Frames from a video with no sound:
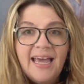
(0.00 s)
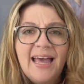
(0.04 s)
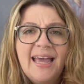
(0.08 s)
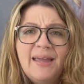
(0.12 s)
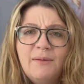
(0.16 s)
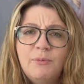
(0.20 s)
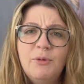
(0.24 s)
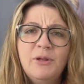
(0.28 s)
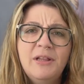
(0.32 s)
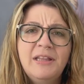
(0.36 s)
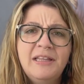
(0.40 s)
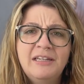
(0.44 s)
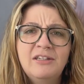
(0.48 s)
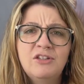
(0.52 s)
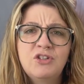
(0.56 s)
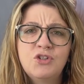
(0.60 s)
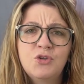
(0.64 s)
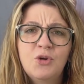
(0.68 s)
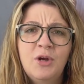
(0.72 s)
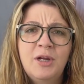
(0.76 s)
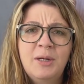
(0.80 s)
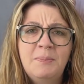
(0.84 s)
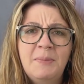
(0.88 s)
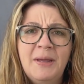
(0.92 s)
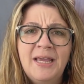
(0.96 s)
I really
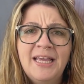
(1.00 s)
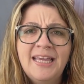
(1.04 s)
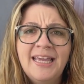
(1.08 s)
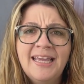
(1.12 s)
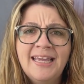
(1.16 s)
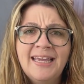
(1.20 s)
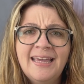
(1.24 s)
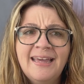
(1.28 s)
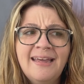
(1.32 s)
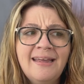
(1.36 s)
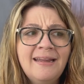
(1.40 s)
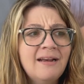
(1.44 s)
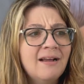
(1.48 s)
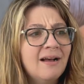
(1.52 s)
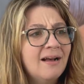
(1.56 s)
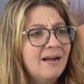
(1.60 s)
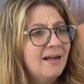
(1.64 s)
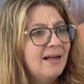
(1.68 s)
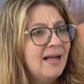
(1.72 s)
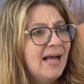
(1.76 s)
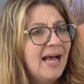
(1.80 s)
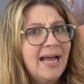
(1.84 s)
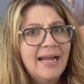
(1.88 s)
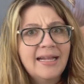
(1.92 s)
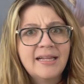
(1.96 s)
enjoyed making it.
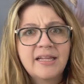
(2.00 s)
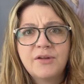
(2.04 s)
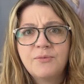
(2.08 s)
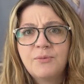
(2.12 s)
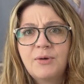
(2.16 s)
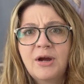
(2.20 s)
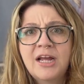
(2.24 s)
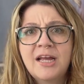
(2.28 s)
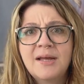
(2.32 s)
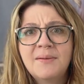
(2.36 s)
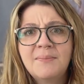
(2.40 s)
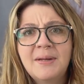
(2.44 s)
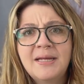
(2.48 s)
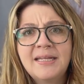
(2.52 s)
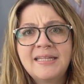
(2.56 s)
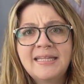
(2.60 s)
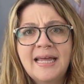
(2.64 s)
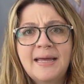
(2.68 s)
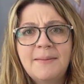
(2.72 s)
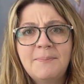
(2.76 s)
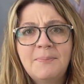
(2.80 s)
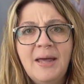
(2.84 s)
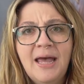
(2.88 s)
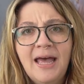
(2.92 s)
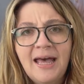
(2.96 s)
Highly recommend
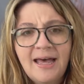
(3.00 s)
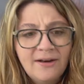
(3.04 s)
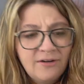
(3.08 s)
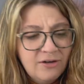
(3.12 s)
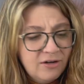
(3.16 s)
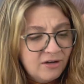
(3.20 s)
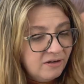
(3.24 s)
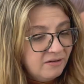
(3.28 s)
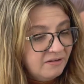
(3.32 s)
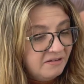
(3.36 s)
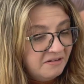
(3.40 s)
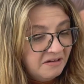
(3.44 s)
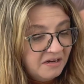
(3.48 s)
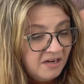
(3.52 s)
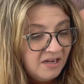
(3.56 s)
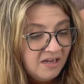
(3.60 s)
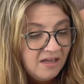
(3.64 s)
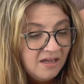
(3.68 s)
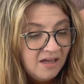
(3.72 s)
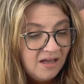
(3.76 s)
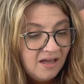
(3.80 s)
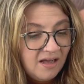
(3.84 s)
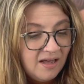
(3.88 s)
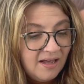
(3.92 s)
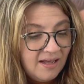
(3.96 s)
that pattern.
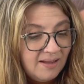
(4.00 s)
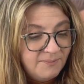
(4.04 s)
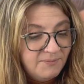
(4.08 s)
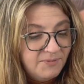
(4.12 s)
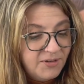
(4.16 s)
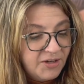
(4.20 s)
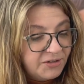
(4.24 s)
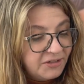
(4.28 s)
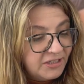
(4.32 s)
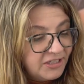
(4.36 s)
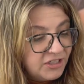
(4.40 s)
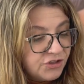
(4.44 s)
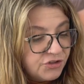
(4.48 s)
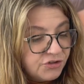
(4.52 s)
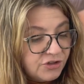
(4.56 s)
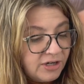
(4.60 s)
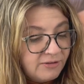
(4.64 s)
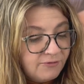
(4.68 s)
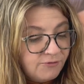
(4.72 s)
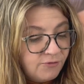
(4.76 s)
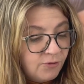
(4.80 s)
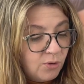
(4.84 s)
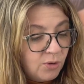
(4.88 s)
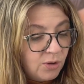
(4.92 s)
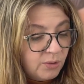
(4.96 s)
Very
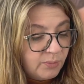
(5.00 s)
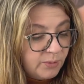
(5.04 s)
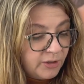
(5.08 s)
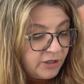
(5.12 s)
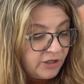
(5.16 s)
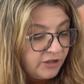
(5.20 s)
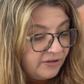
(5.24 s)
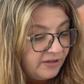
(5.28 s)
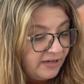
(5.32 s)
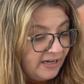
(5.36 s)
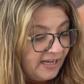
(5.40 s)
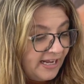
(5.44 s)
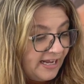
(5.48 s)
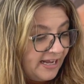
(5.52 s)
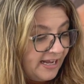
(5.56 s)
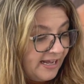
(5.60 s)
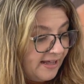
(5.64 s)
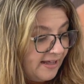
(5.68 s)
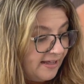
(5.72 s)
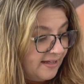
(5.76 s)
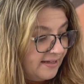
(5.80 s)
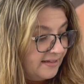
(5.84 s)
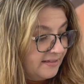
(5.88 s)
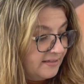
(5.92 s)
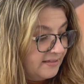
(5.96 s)
straightforward,
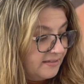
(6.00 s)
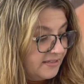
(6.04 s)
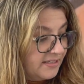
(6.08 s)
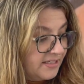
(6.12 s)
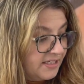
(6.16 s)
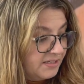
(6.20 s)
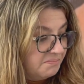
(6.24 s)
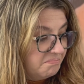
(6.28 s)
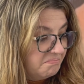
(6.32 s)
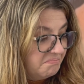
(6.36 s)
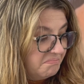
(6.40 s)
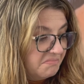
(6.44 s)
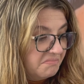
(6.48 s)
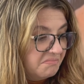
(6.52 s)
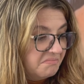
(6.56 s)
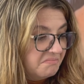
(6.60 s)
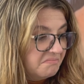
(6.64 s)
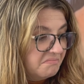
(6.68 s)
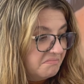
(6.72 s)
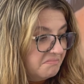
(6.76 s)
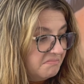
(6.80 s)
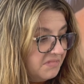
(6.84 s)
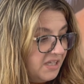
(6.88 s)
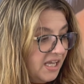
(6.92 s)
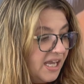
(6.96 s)
and
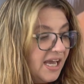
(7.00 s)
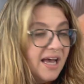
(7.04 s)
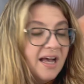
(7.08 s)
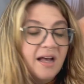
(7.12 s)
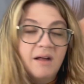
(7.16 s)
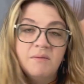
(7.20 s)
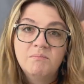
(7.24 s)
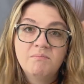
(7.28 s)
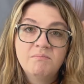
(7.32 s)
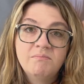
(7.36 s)
yeah.